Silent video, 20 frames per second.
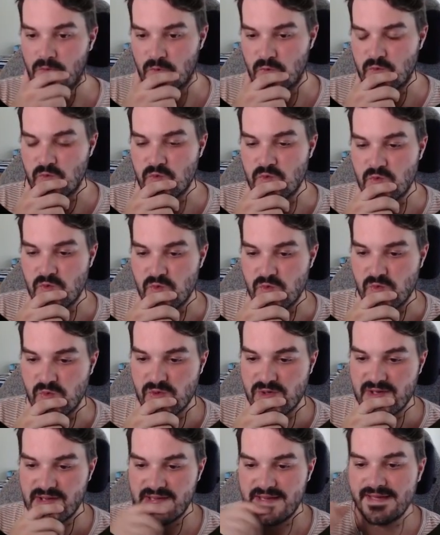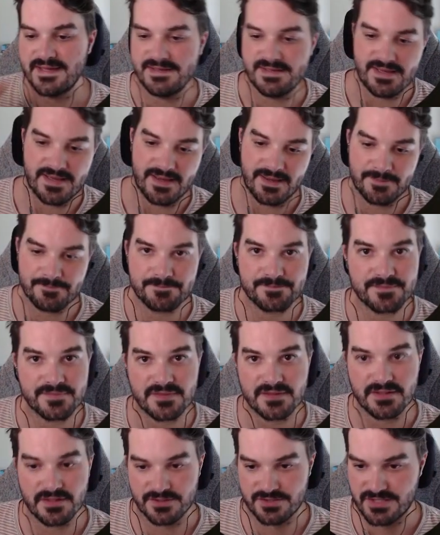Ooh, yeah,
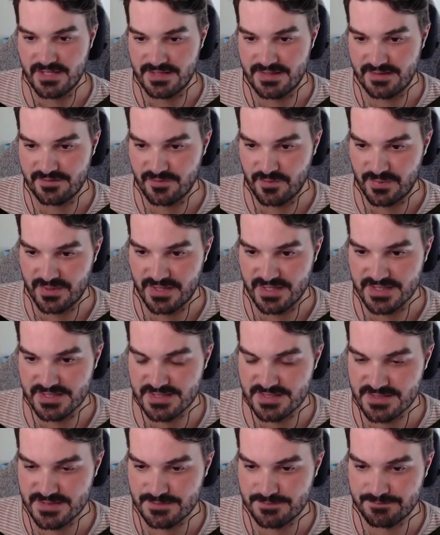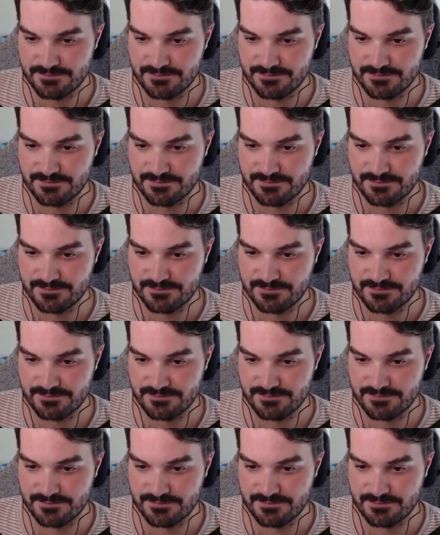I'll trade that for parts.